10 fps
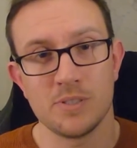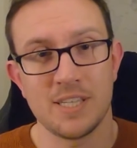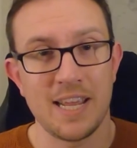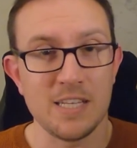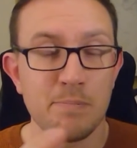
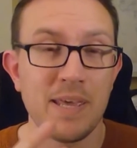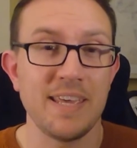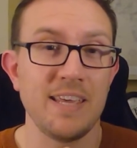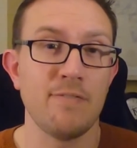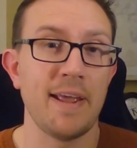today's
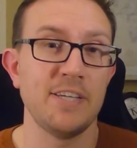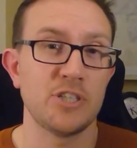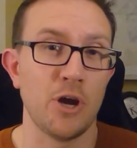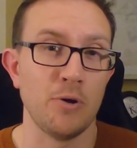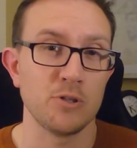PE
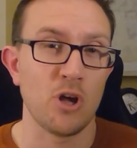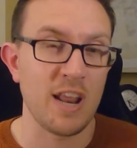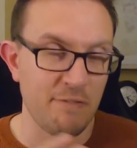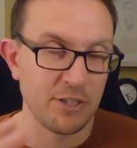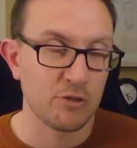ratios
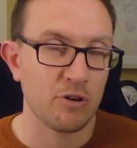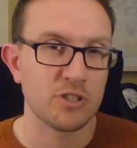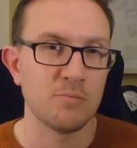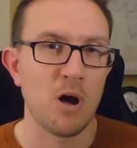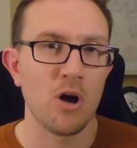on average
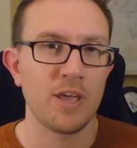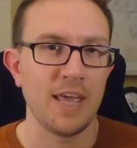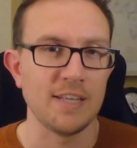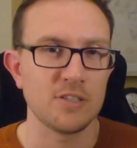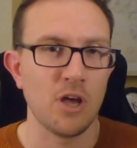across the
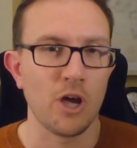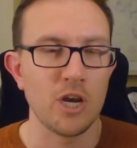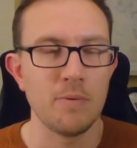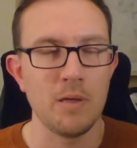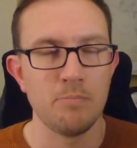markets are
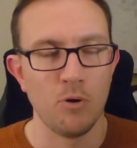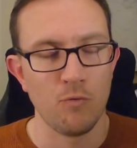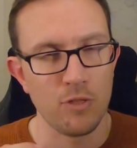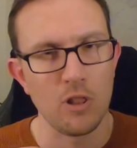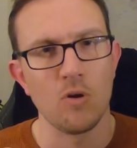going to be
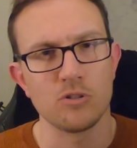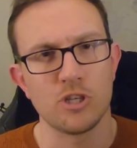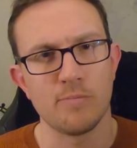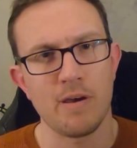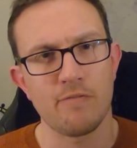above the
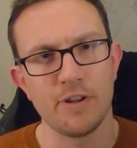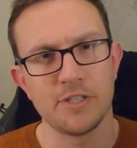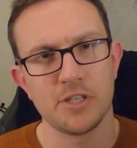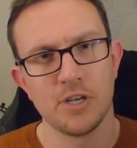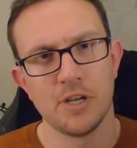long-term
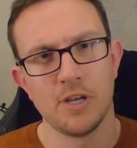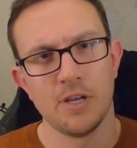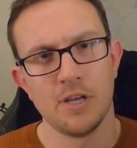average.